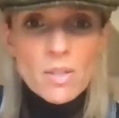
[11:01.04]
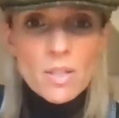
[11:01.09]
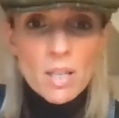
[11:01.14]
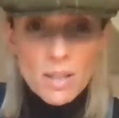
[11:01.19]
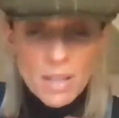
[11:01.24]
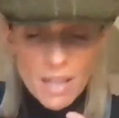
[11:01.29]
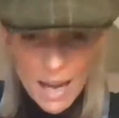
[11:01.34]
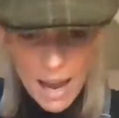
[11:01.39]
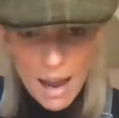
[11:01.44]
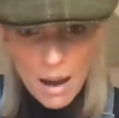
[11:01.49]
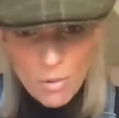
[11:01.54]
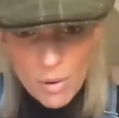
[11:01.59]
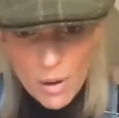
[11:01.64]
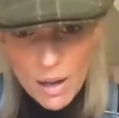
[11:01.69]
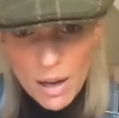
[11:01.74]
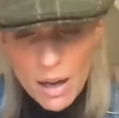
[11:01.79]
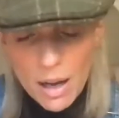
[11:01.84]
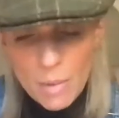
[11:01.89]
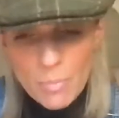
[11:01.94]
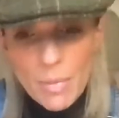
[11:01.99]
to the
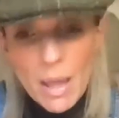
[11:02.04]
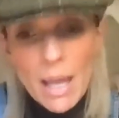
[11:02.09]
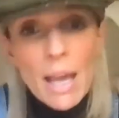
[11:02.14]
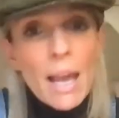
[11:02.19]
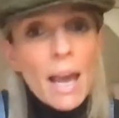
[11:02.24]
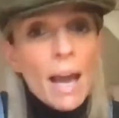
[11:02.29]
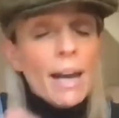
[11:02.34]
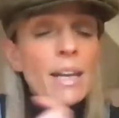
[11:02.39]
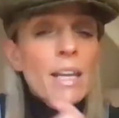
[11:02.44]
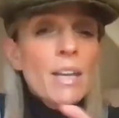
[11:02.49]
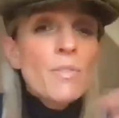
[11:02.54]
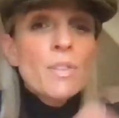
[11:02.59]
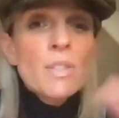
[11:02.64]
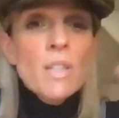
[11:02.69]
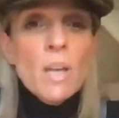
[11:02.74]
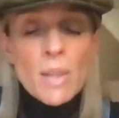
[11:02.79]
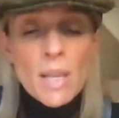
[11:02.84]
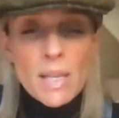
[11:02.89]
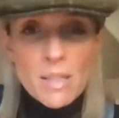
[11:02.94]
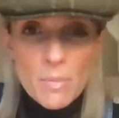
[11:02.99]
outcome. And even
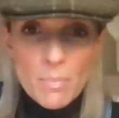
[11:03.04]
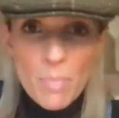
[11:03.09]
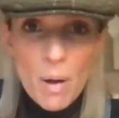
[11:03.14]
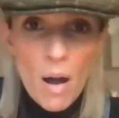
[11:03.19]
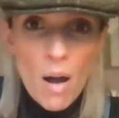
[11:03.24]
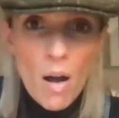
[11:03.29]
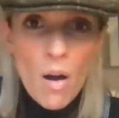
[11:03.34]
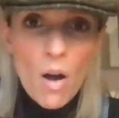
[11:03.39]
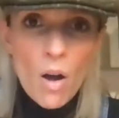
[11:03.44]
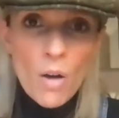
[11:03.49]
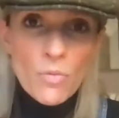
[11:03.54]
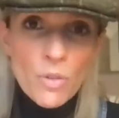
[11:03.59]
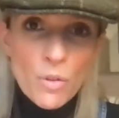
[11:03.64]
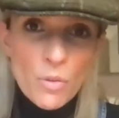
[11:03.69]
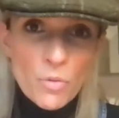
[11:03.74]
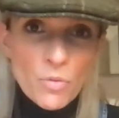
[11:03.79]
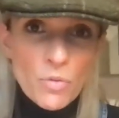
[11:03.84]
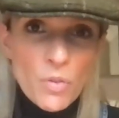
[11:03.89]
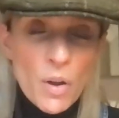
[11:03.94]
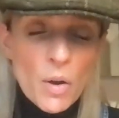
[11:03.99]
though there's a part of the
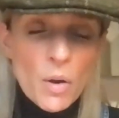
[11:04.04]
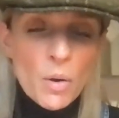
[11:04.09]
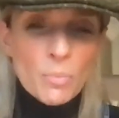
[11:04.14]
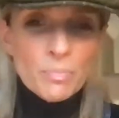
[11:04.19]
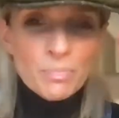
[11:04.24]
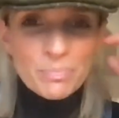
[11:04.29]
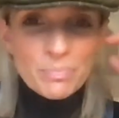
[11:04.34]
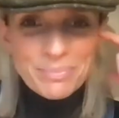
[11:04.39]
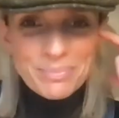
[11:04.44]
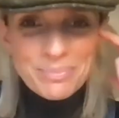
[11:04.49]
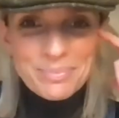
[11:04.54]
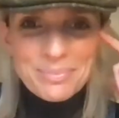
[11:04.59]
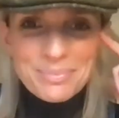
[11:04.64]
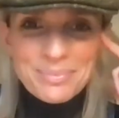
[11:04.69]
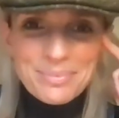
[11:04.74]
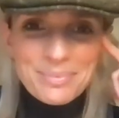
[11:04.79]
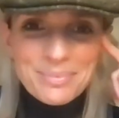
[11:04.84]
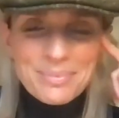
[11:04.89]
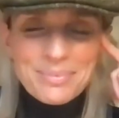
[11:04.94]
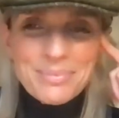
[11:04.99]
film
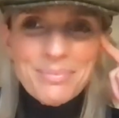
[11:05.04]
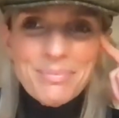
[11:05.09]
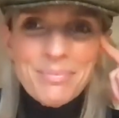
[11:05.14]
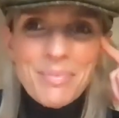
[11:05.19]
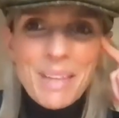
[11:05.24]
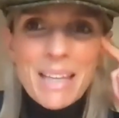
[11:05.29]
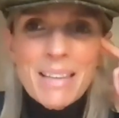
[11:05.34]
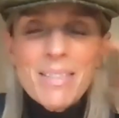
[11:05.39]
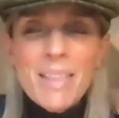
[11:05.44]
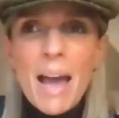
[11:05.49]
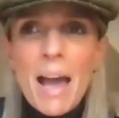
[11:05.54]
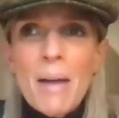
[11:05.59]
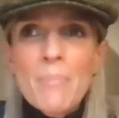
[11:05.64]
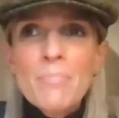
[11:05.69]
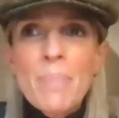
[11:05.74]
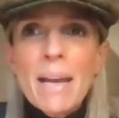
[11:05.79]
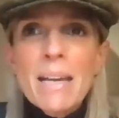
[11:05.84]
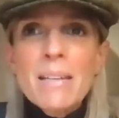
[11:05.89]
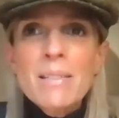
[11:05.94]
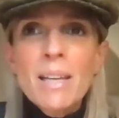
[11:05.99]

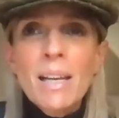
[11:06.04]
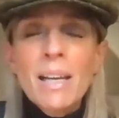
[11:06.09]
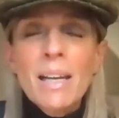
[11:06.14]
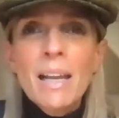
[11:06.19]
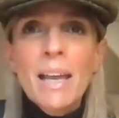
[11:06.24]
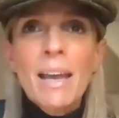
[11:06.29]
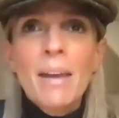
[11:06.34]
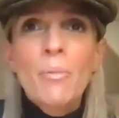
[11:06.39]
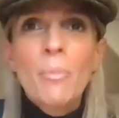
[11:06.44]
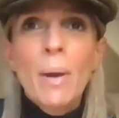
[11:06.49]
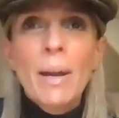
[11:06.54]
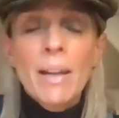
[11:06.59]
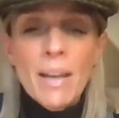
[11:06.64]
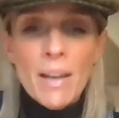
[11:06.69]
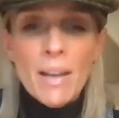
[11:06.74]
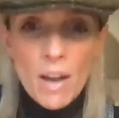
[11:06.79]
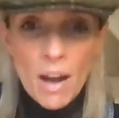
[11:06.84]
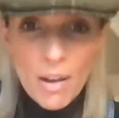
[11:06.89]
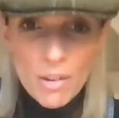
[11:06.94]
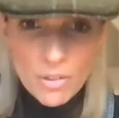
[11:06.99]
that basically when
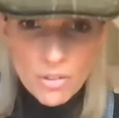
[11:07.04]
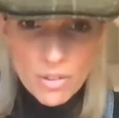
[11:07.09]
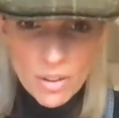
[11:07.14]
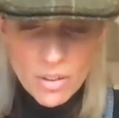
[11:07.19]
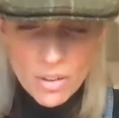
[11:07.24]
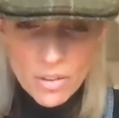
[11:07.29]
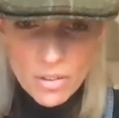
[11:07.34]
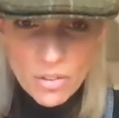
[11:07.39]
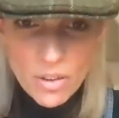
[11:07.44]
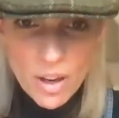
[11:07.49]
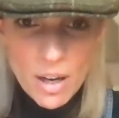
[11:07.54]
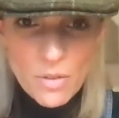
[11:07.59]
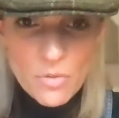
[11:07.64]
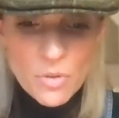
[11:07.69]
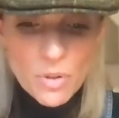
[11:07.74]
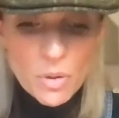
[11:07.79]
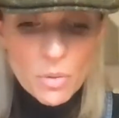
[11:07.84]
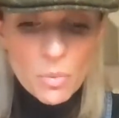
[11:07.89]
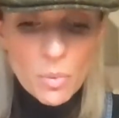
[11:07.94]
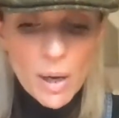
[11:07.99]
he asks her to stay
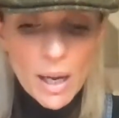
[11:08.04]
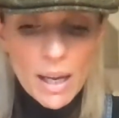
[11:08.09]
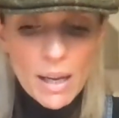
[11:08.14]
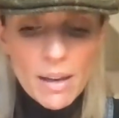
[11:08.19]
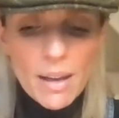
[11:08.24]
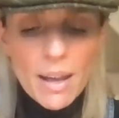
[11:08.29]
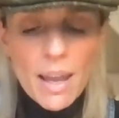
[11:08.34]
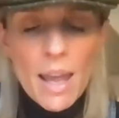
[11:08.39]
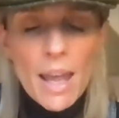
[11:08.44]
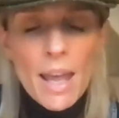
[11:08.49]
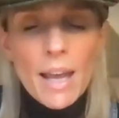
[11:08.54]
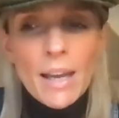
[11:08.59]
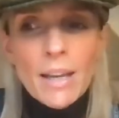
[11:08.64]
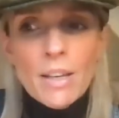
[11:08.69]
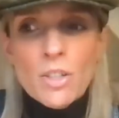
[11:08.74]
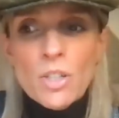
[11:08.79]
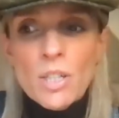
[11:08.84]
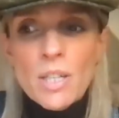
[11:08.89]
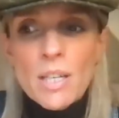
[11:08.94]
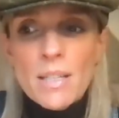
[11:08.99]
for the week,
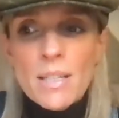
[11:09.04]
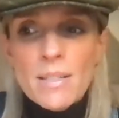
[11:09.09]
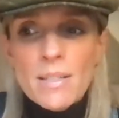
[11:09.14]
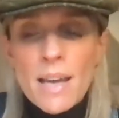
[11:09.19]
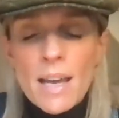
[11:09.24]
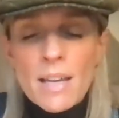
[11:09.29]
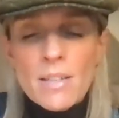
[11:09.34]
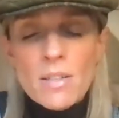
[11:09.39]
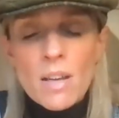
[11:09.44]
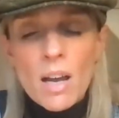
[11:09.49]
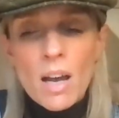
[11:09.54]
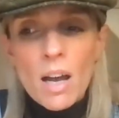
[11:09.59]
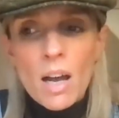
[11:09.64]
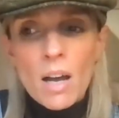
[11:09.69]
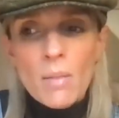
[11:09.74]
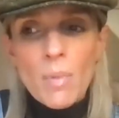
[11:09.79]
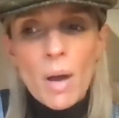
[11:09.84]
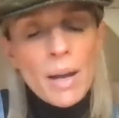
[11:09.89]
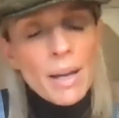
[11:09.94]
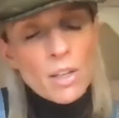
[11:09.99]
she says,
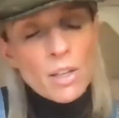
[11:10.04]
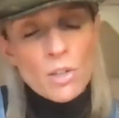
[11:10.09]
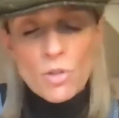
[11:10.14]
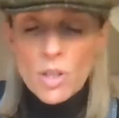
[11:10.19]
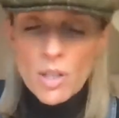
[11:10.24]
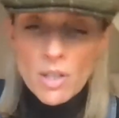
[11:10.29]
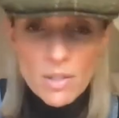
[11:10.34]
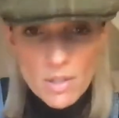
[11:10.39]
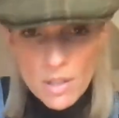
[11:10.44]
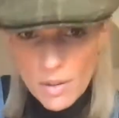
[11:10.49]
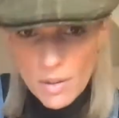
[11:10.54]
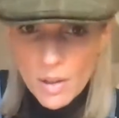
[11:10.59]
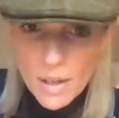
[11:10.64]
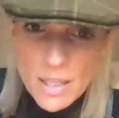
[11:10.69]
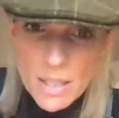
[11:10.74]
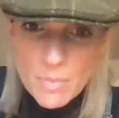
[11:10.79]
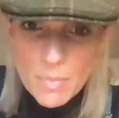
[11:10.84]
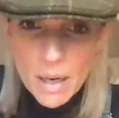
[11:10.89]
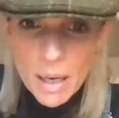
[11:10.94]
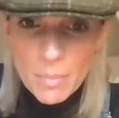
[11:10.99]
I'm going to treat you so
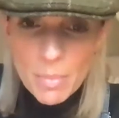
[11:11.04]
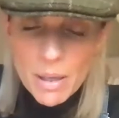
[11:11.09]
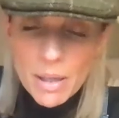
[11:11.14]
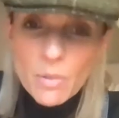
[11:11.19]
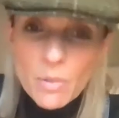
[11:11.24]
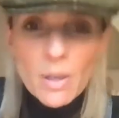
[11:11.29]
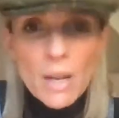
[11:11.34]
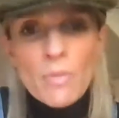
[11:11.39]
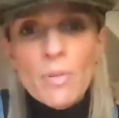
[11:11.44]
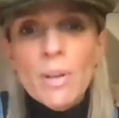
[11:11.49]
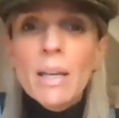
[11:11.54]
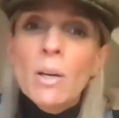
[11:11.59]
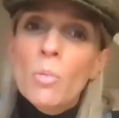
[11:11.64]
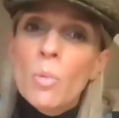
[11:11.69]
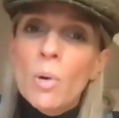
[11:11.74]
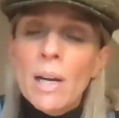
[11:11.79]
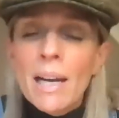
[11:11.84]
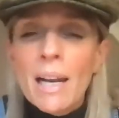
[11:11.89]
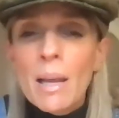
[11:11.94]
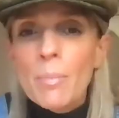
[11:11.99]
nice, baby, you're never going to
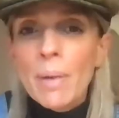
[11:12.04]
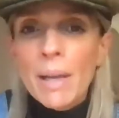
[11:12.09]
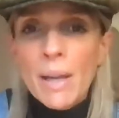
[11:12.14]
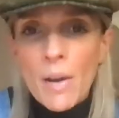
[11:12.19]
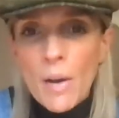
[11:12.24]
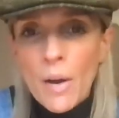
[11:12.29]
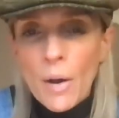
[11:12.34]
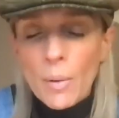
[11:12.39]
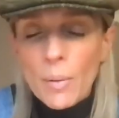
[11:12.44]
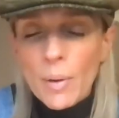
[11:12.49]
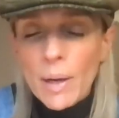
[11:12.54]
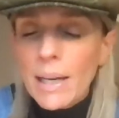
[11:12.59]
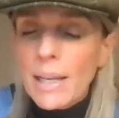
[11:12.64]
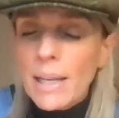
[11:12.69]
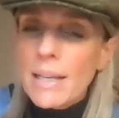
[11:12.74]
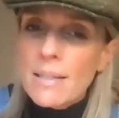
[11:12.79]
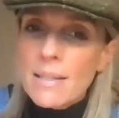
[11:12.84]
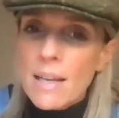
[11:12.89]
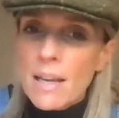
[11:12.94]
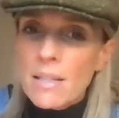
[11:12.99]
want to let me go. And
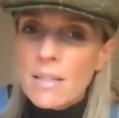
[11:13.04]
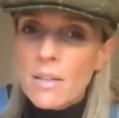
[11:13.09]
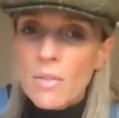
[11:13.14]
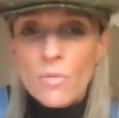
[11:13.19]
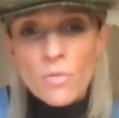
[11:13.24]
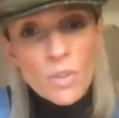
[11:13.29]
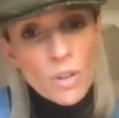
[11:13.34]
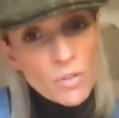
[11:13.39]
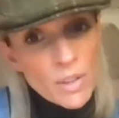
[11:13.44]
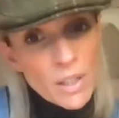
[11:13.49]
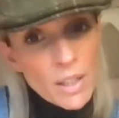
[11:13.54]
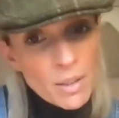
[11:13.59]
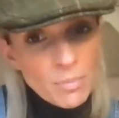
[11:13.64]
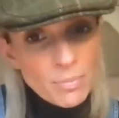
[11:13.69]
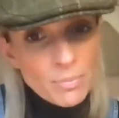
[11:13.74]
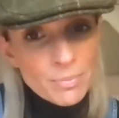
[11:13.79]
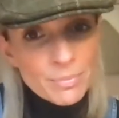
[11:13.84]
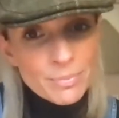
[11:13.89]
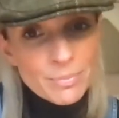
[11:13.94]
he says, Vivian,